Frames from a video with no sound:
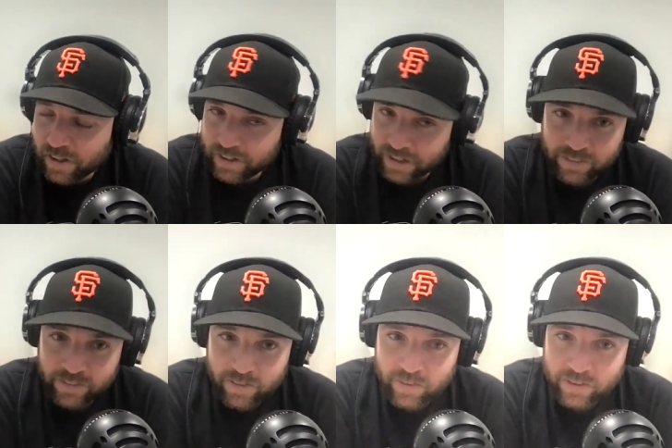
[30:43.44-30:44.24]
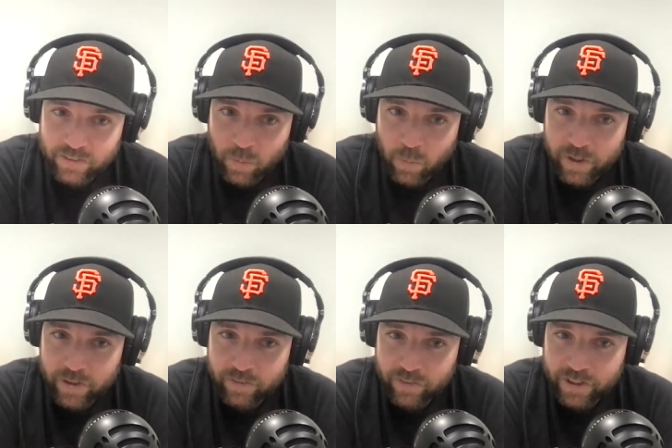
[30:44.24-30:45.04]
Kensington Rich is a
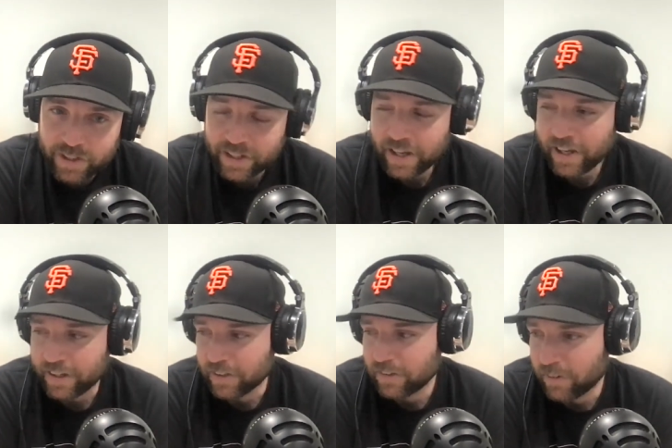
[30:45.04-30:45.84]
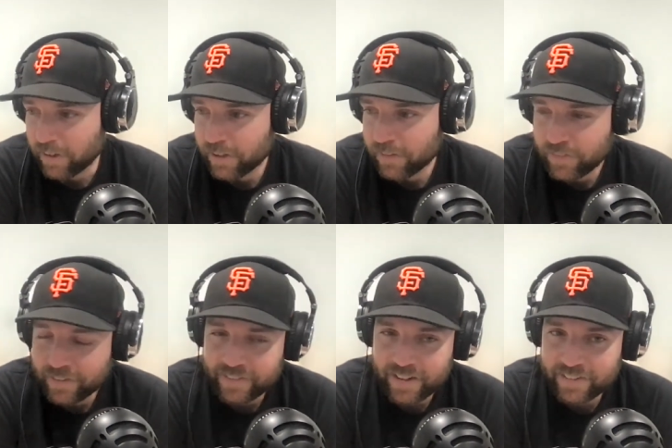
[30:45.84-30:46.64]
weird fucking guy, right?
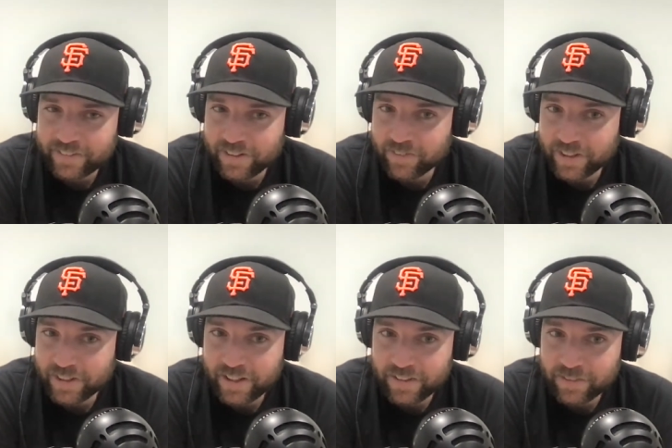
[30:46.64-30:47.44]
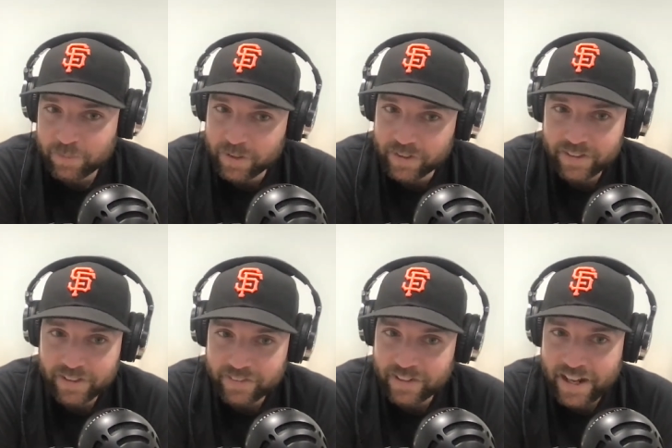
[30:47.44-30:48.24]
He's nice enough, I guess, but
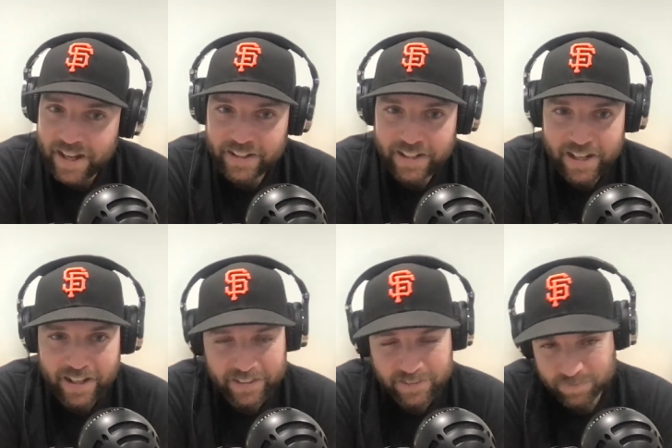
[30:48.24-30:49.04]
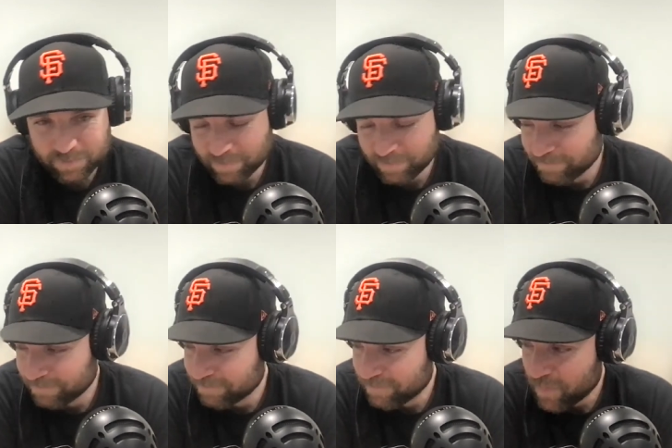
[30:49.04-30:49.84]
he's an odd guy.
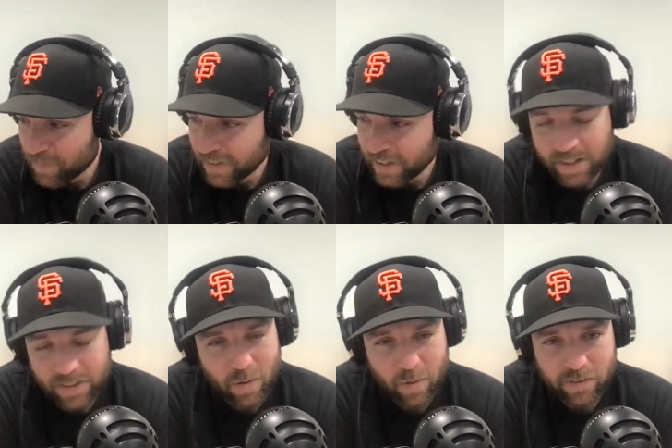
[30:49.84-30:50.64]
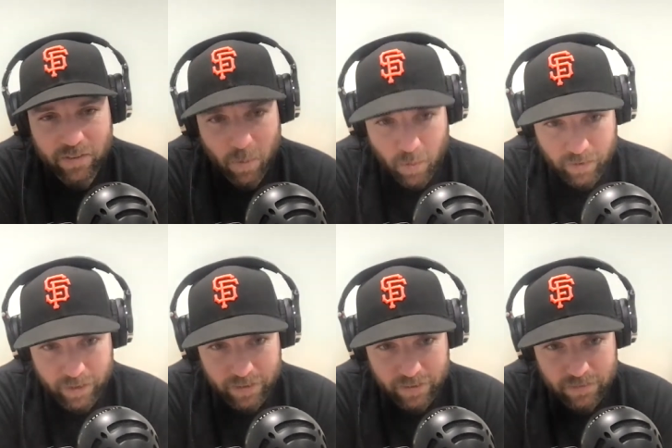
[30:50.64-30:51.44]
He told a
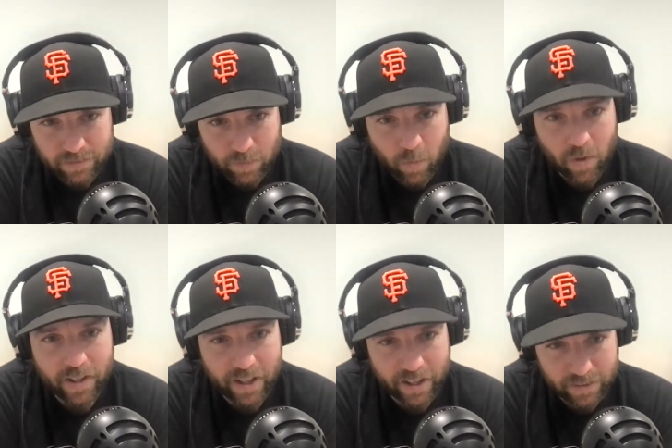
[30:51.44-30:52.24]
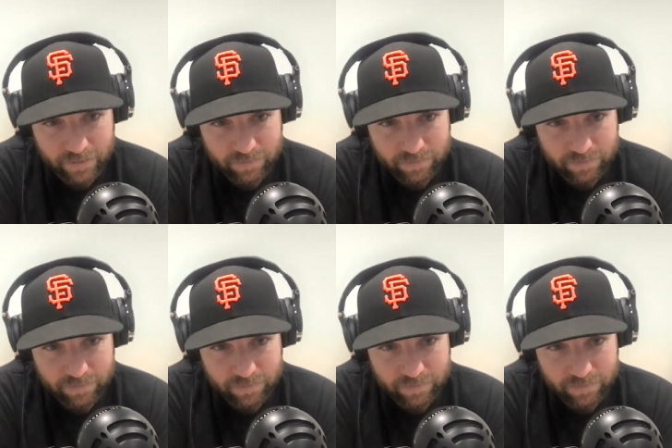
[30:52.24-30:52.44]
story one day